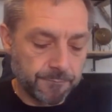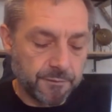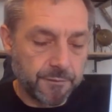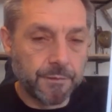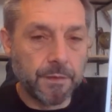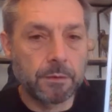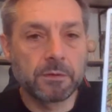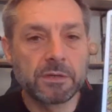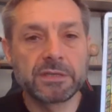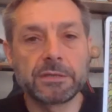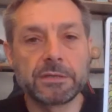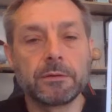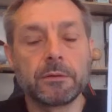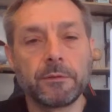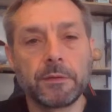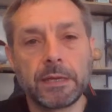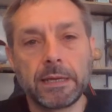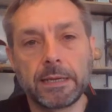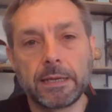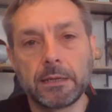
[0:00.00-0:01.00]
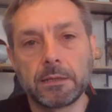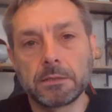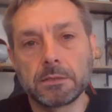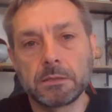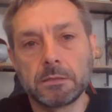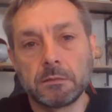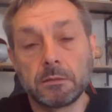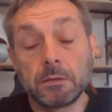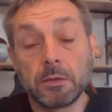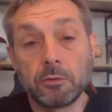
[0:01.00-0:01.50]
focusing on that as
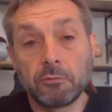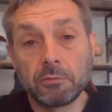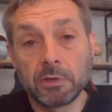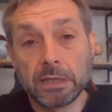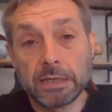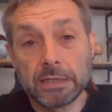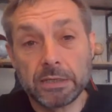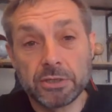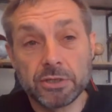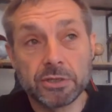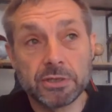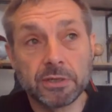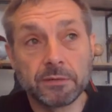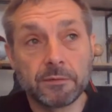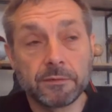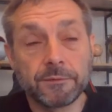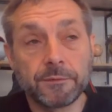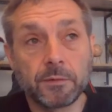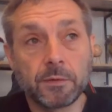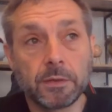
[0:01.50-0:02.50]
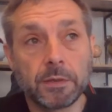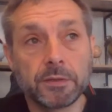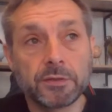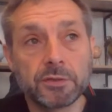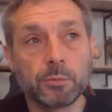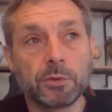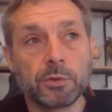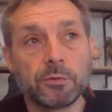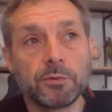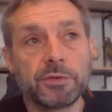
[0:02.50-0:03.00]
a new relationship to find
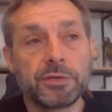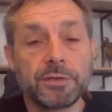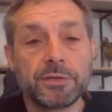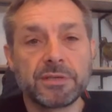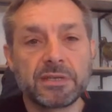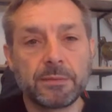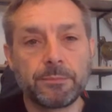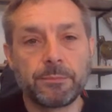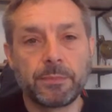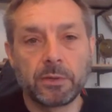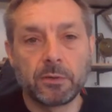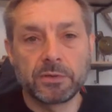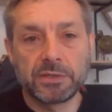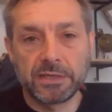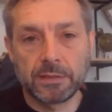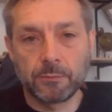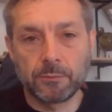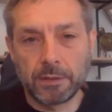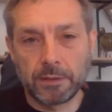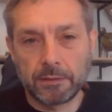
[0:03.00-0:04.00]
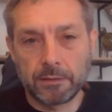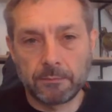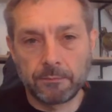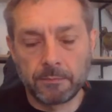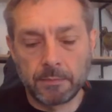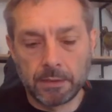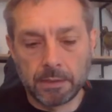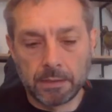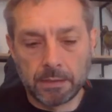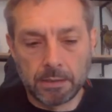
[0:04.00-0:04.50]
someone who she's symbiotic with,
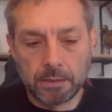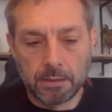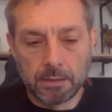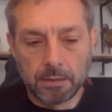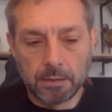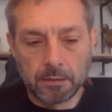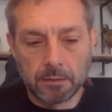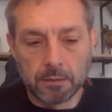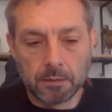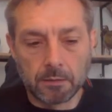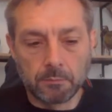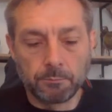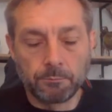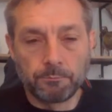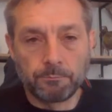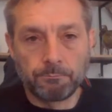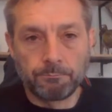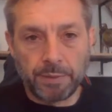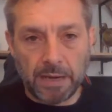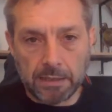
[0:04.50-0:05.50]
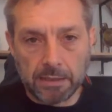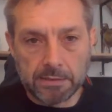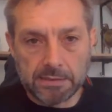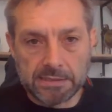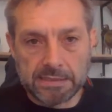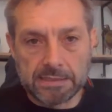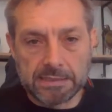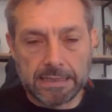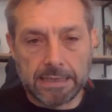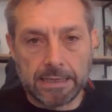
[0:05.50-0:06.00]
that
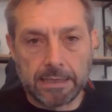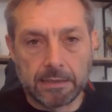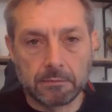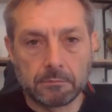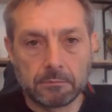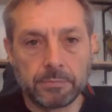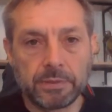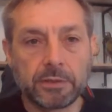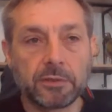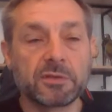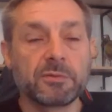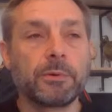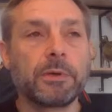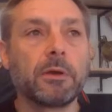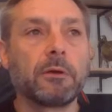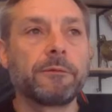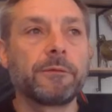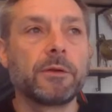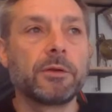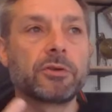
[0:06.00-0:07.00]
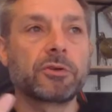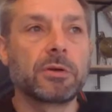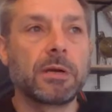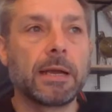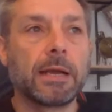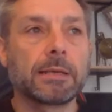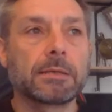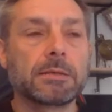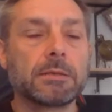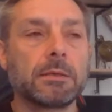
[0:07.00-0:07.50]
balances out. Because we often
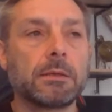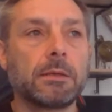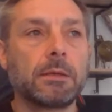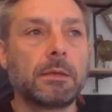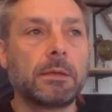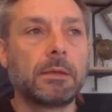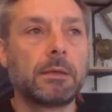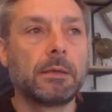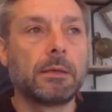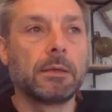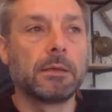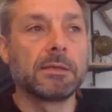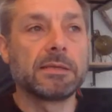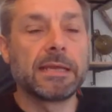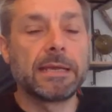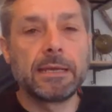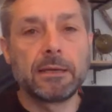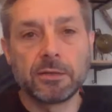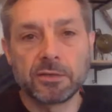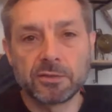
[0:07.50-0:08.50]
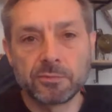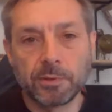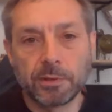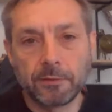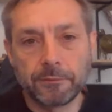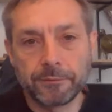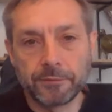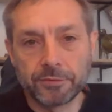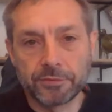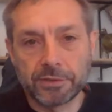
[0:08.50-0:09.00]
attract, as healers, we'll
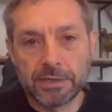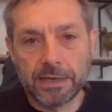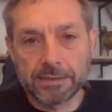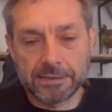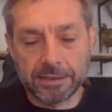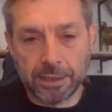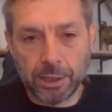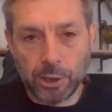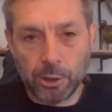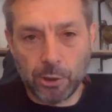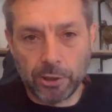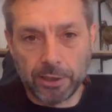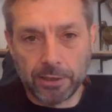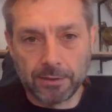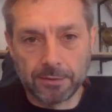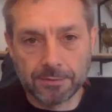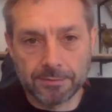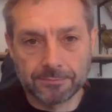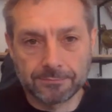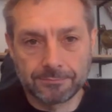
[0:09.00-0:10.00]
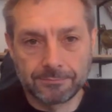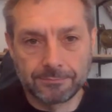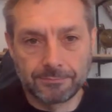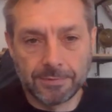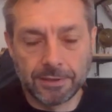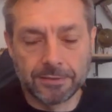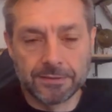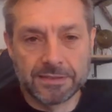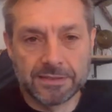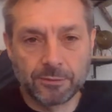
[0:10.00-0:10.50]
often attract a client
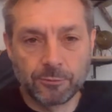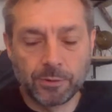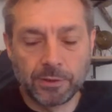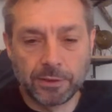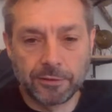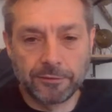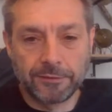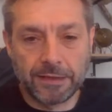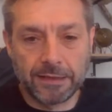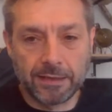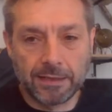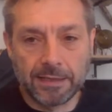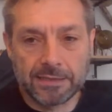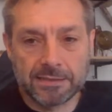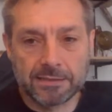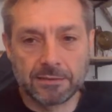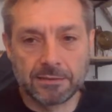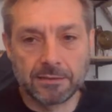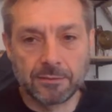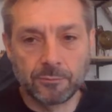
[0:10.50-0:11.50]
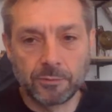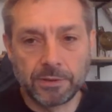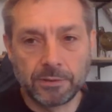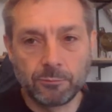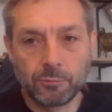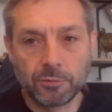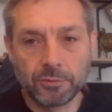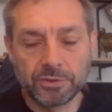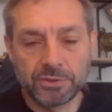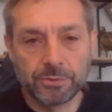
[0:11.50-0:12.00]
until we learn that lesson that we
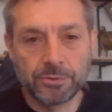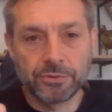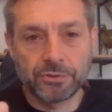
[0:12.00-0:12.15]
want to